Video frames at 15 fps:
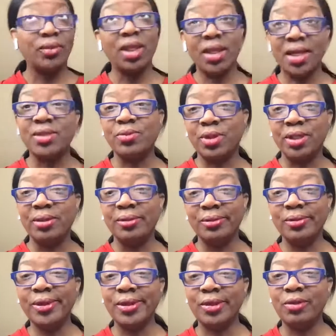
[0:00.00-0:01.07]
guess what?
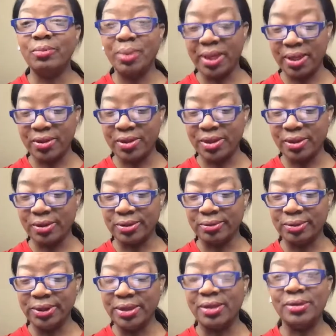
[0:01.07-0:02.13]
We're on Periscope.
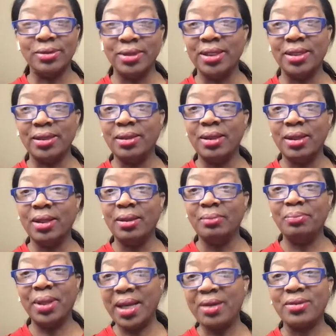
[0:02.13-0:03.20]
We're on the
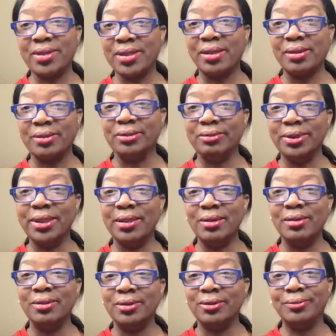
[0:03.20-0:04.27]
Periscope. We're
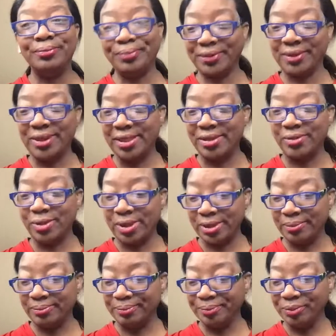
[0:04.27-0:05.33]
on, guess
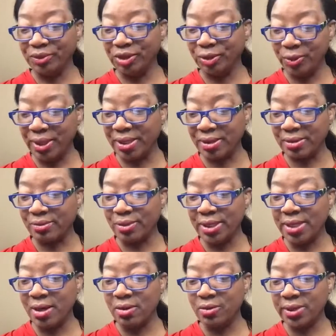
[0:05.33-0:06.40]
what? Twitter.
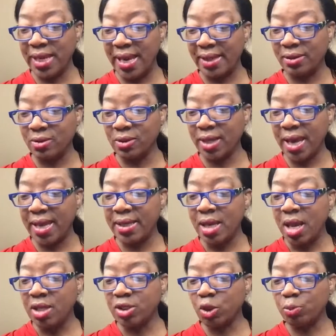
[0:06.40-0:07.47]
We're on that, okay?
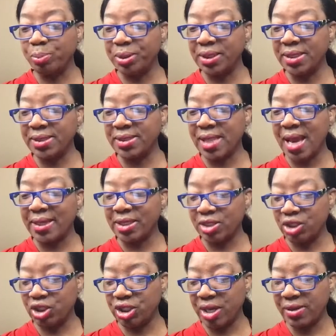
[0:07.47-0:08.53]
So please like
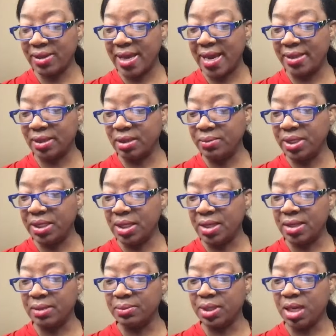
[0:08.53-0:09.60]
and share that. Let me
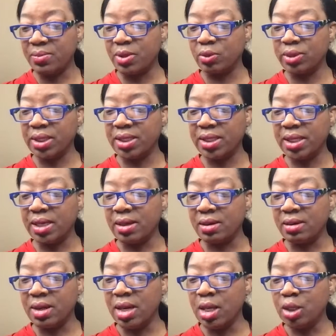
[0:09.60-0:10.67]
come on in
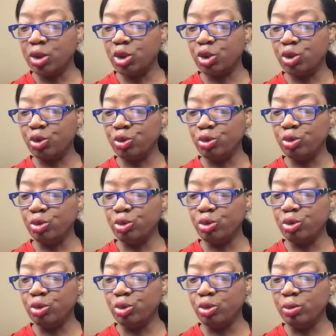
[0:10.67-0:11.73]
here
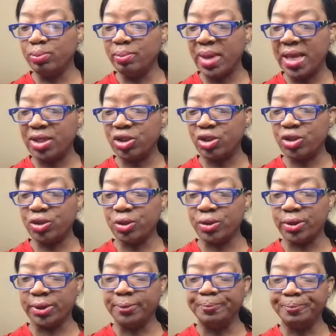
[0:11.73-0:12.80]
to make
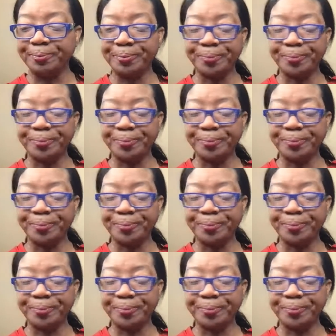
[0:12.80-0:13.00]
sure.